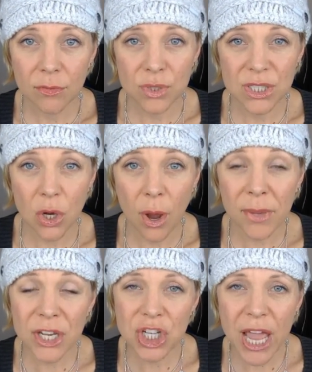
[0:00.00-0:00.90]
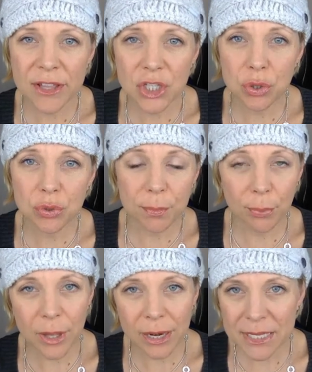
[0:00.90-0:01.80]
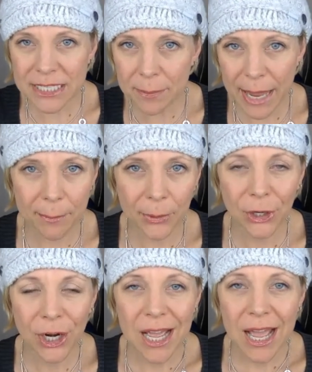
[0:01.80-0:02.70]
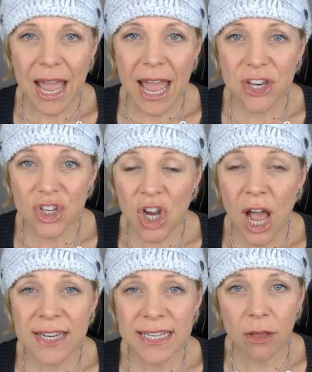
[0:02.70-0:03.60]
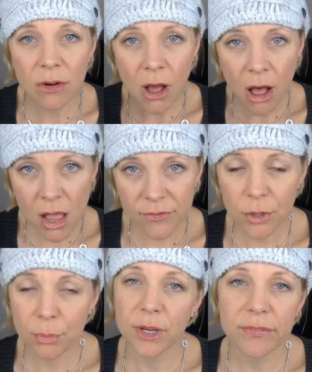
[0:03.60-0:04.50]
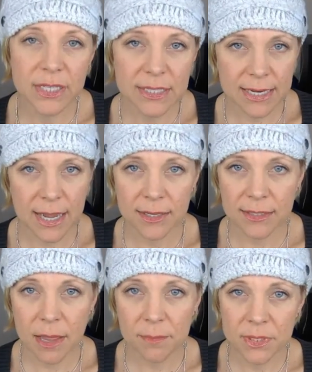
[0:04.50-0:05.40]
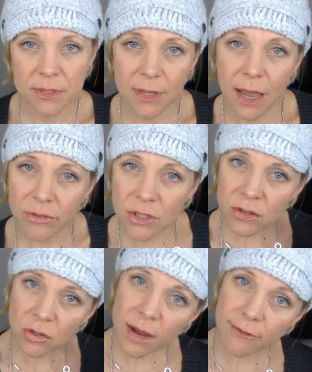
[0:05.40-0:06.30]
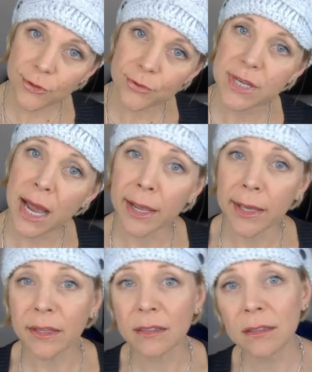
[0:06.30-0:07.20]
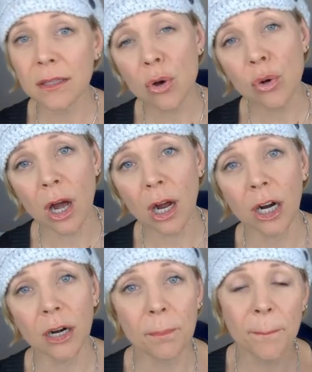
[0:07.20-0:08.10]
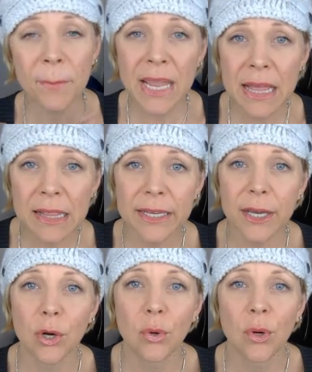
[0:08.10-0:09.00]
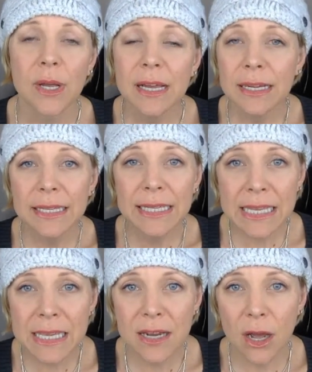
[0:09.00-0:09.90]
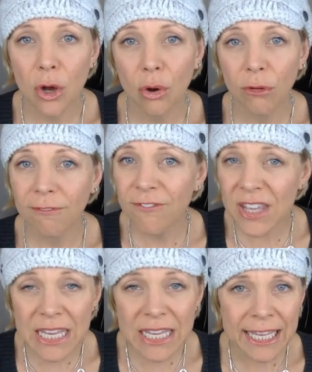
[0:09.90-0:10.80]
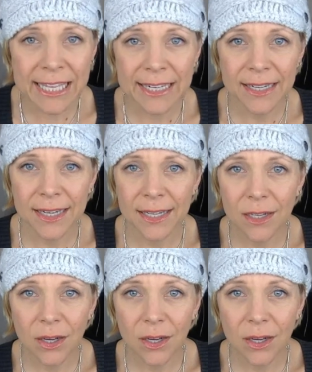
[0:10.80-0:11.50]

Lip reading: So I'm going to challenge you to pull out a piece of paper and jot down all of your previous diet attempts. Have you done the grapefruit diet, low carb, paleo, keto, vegan?